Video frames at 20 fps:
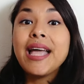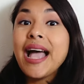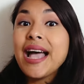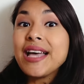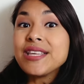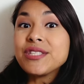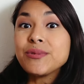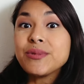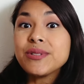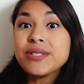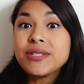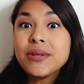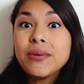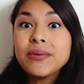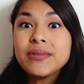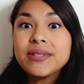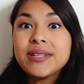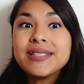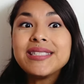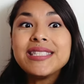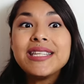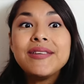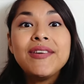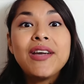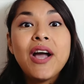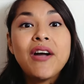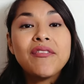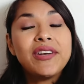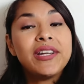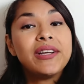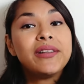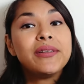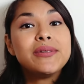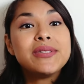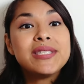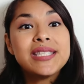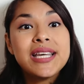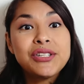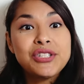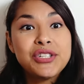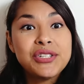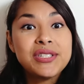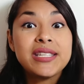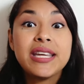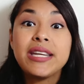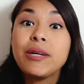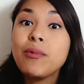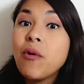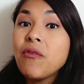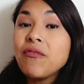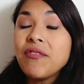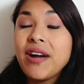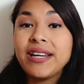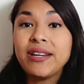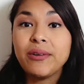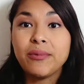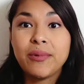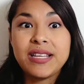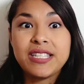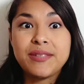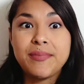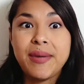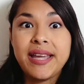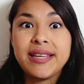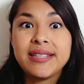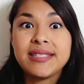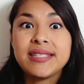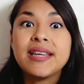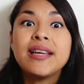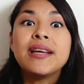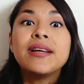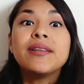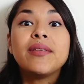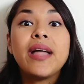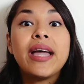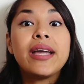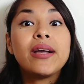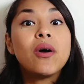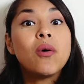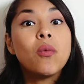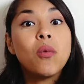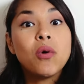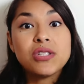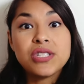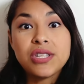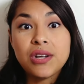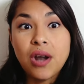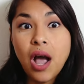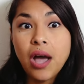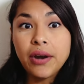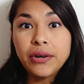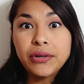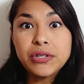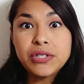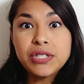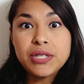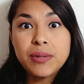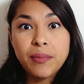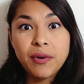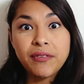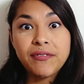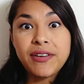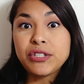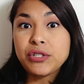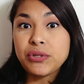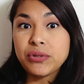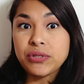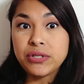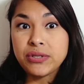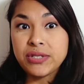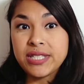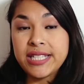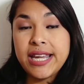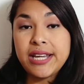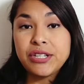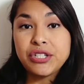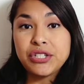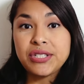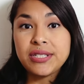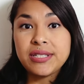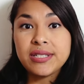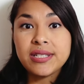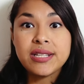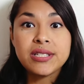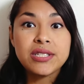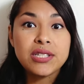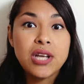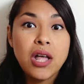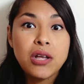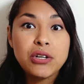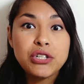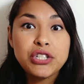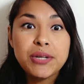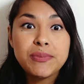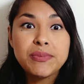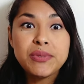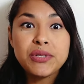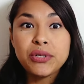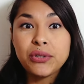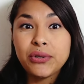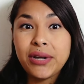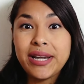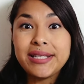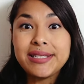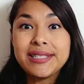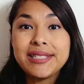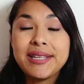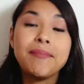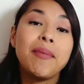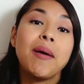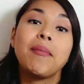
As a result, a CV often includes sections that you won't find in resumes, like awards and honors, professional associations, scholarships, grants, and